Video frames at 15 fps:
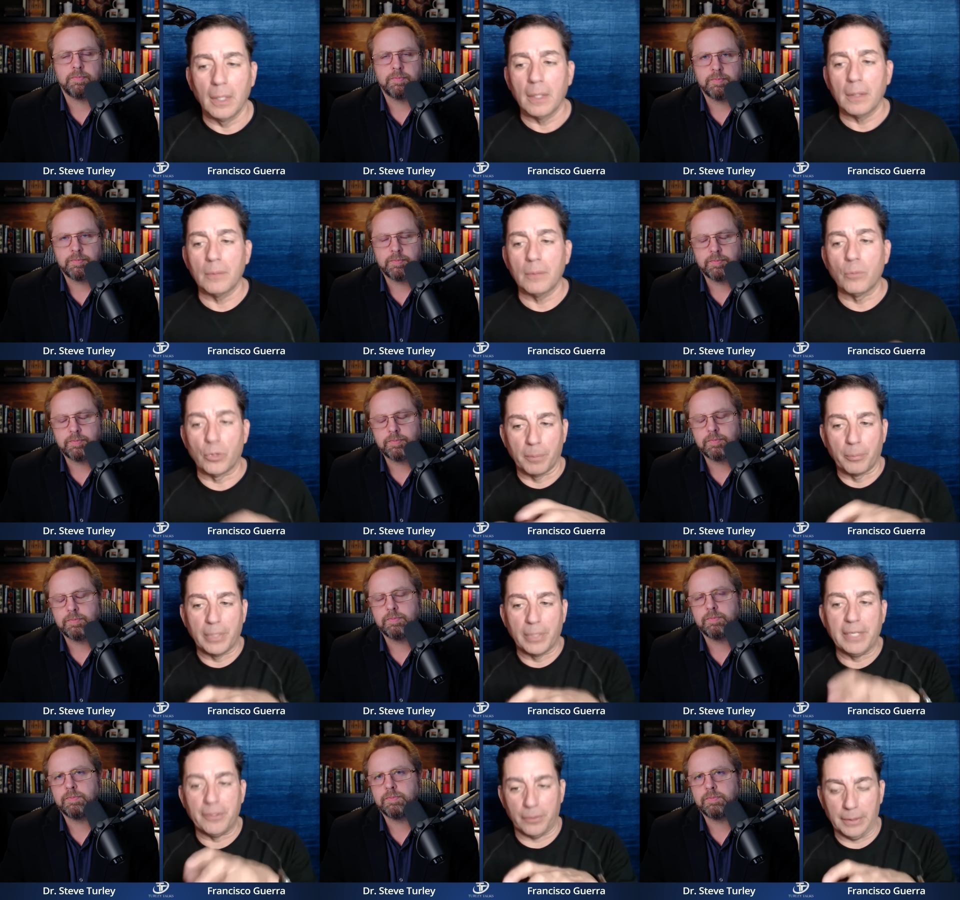Speaker 1: where the
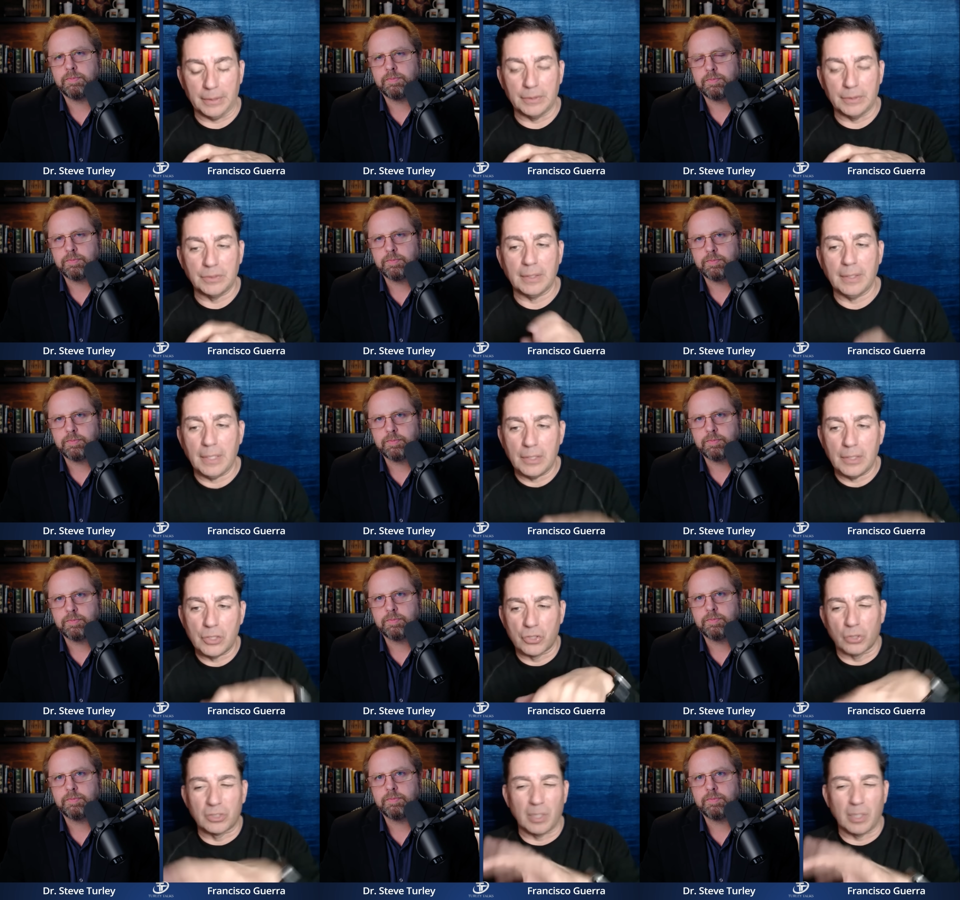breather is. It
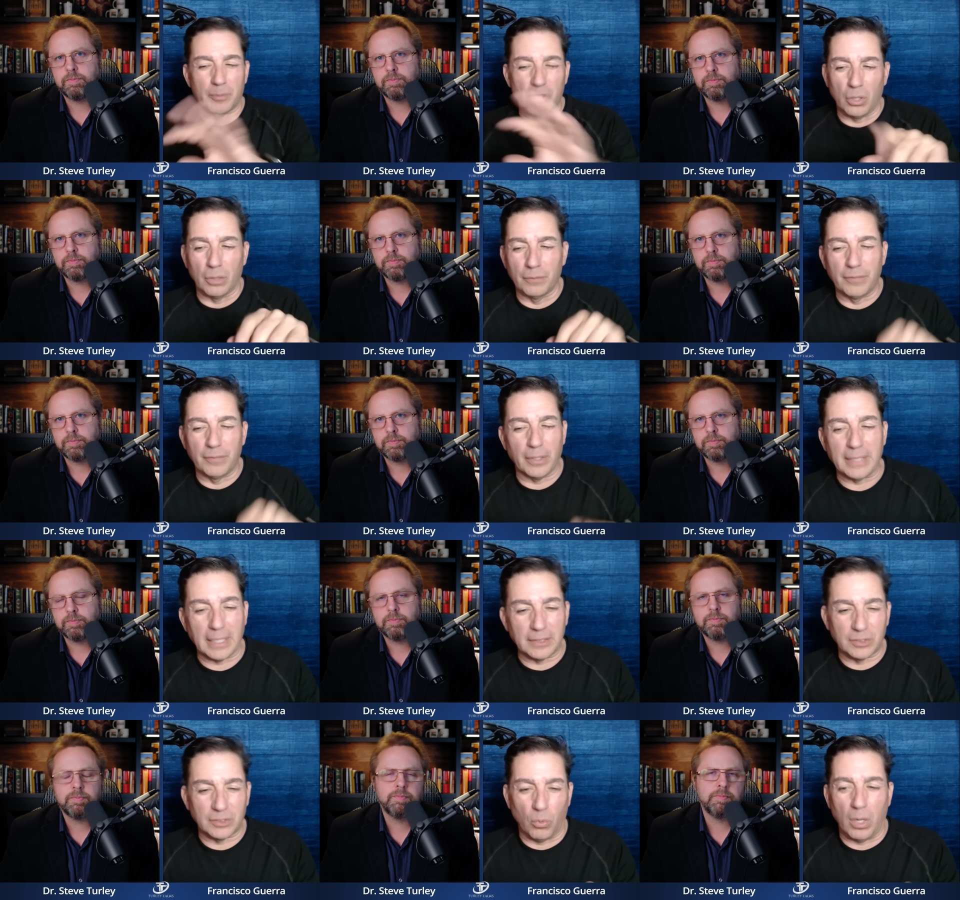just hooks up. It's all very
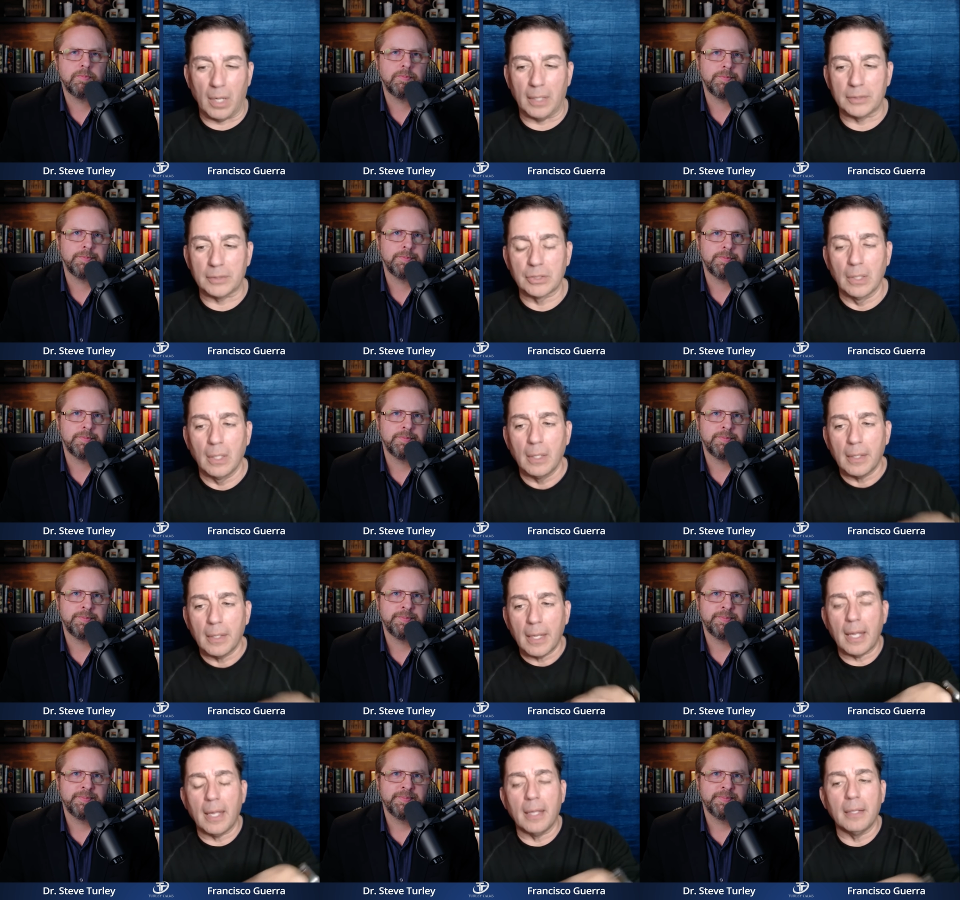nice to watch.
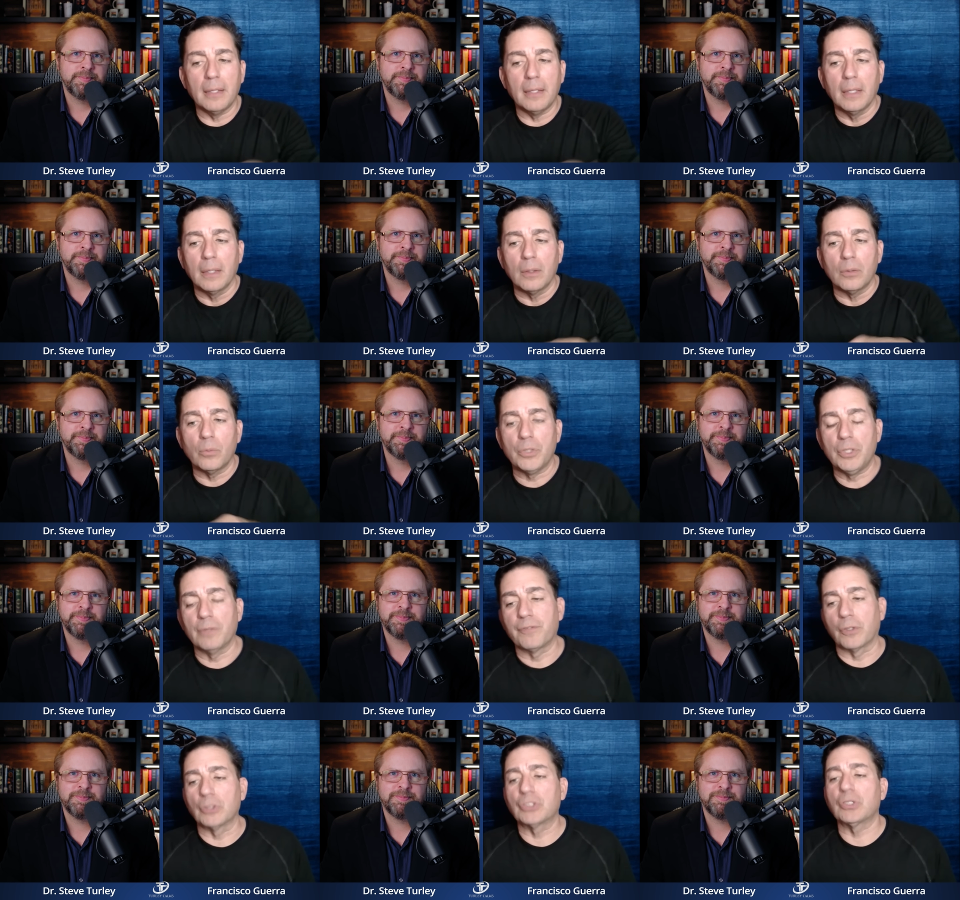And when you
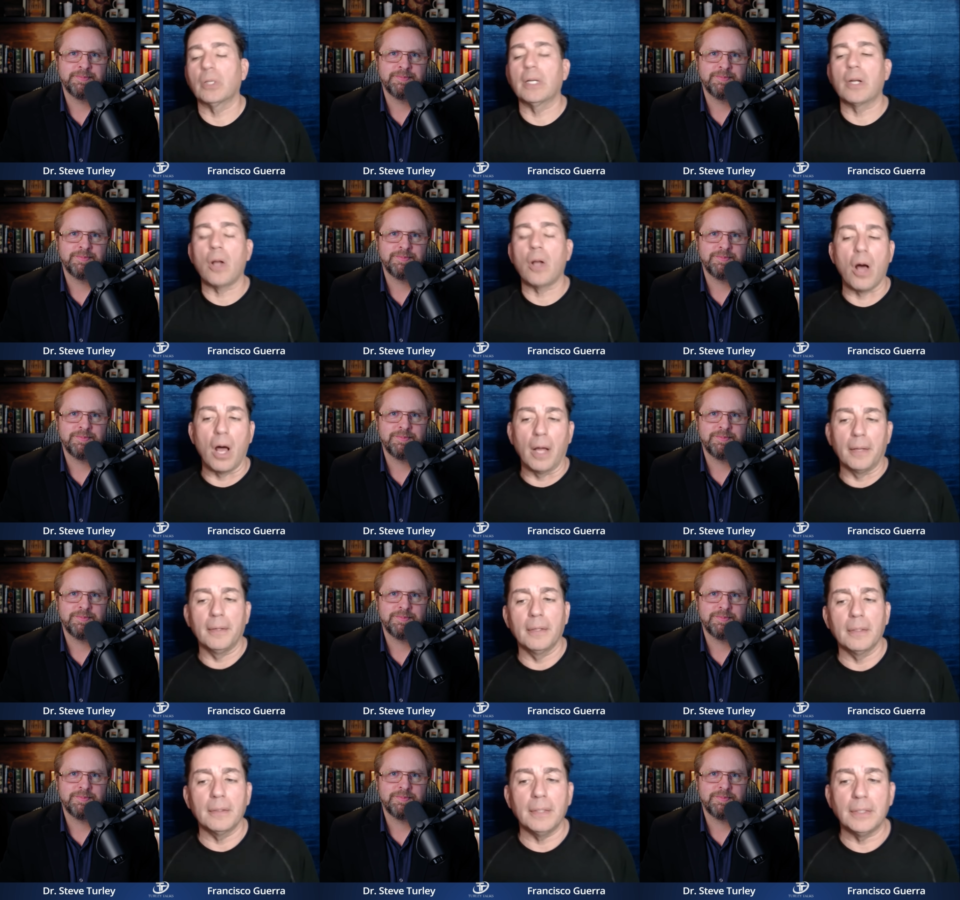first turn it
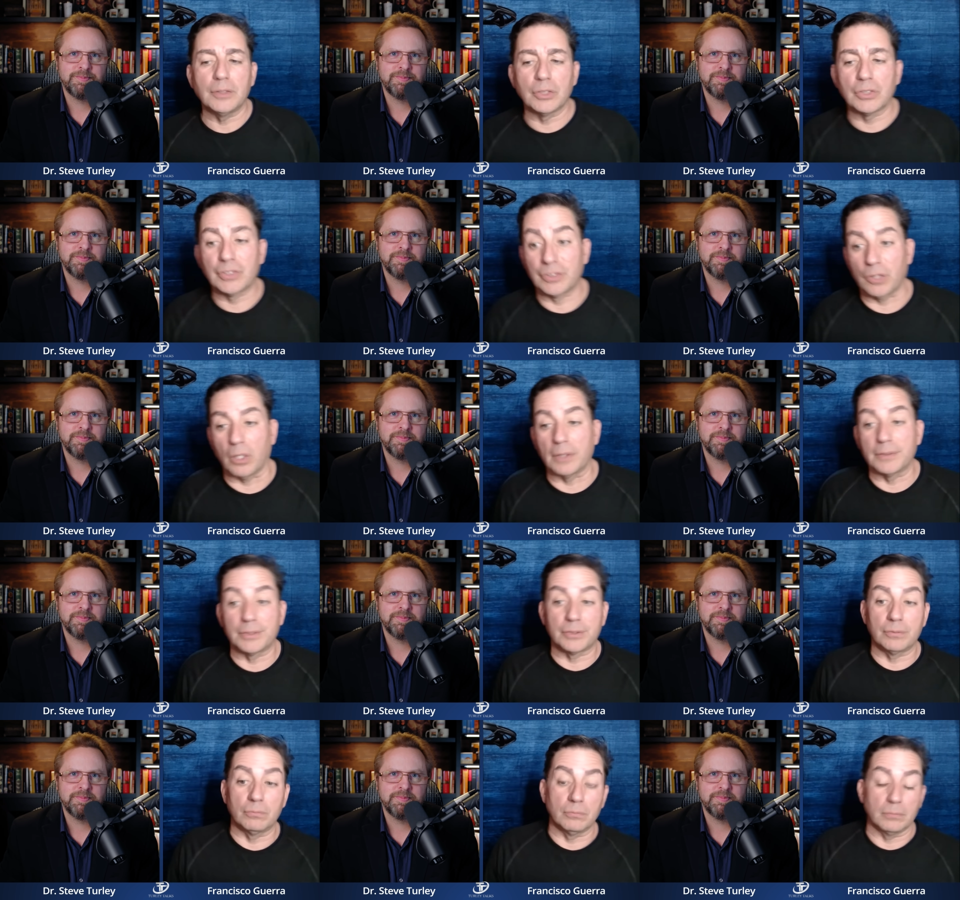on, it just
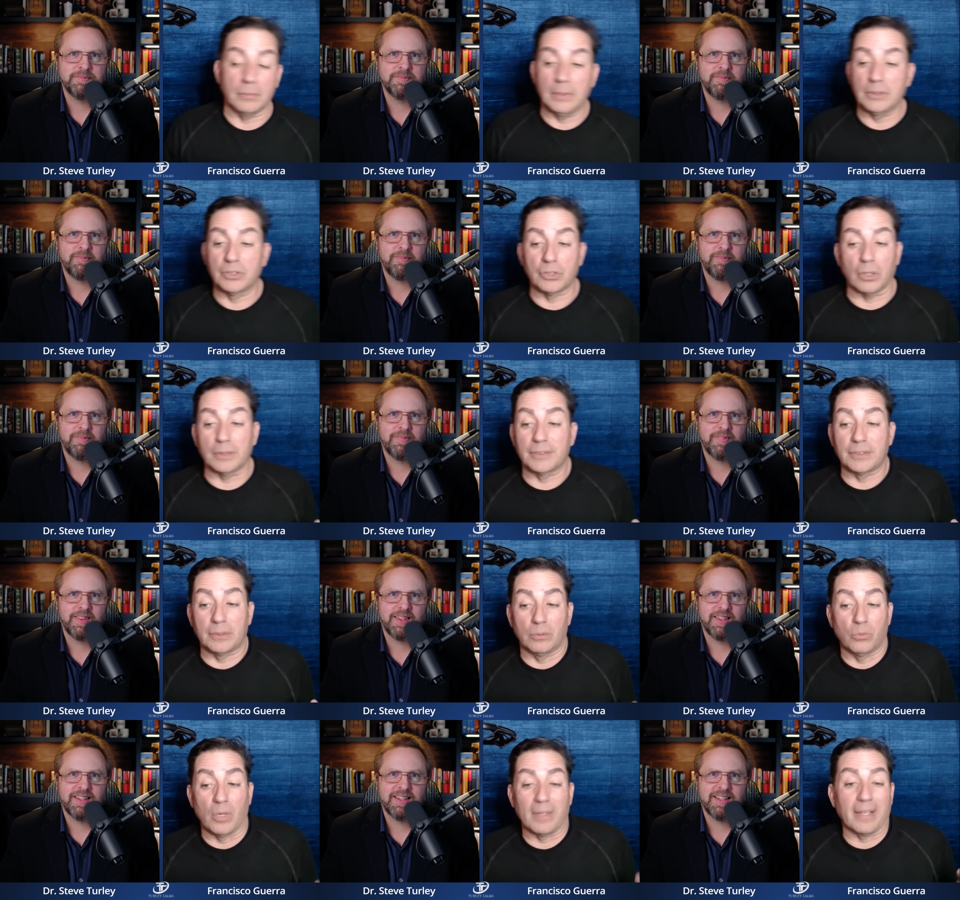starts. It starts
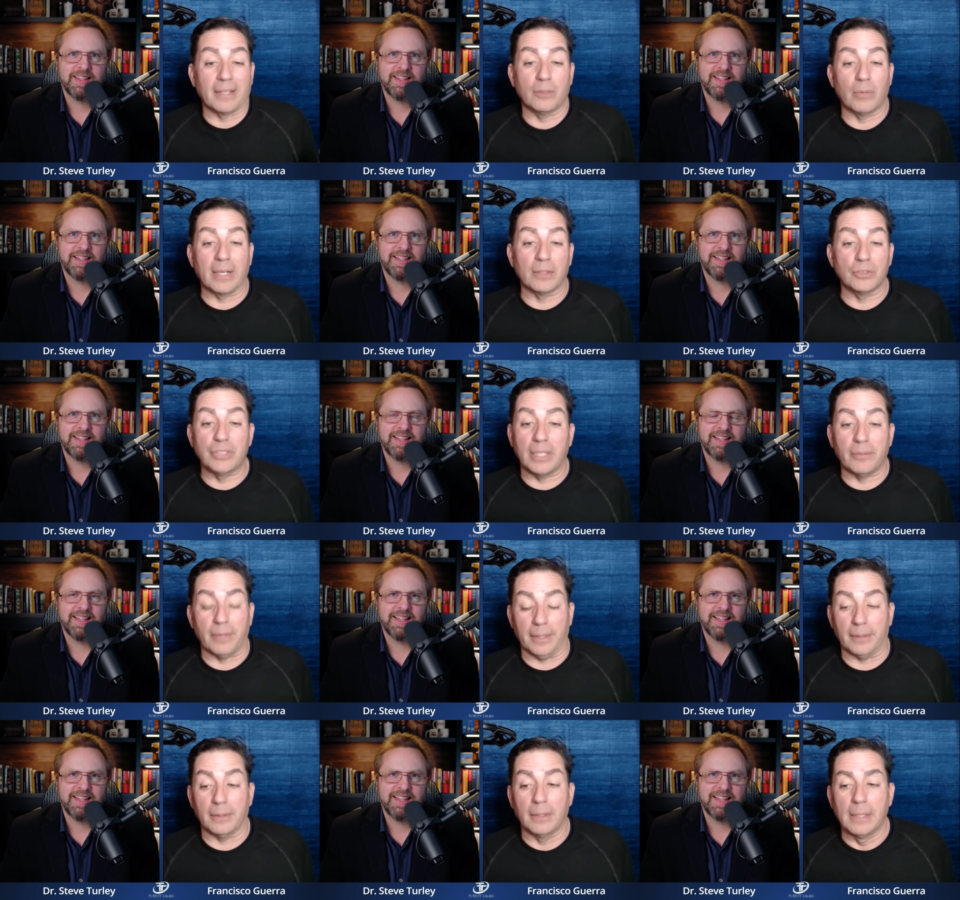to run like a regular
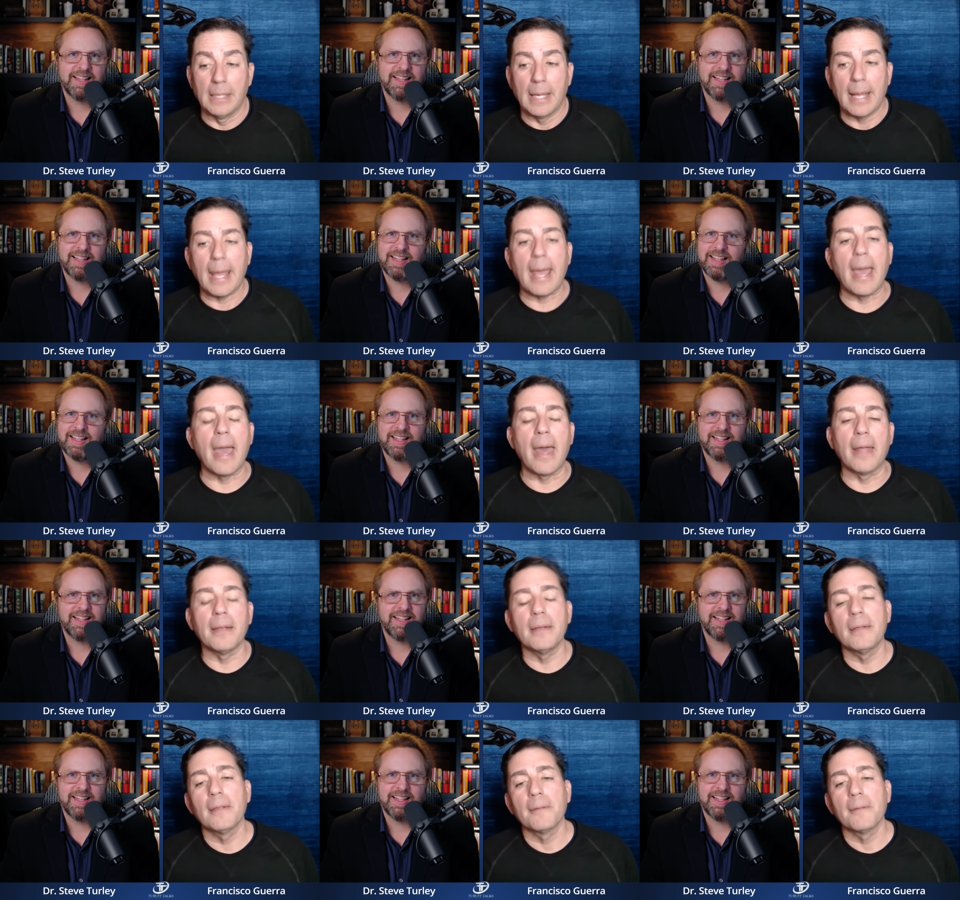generator, and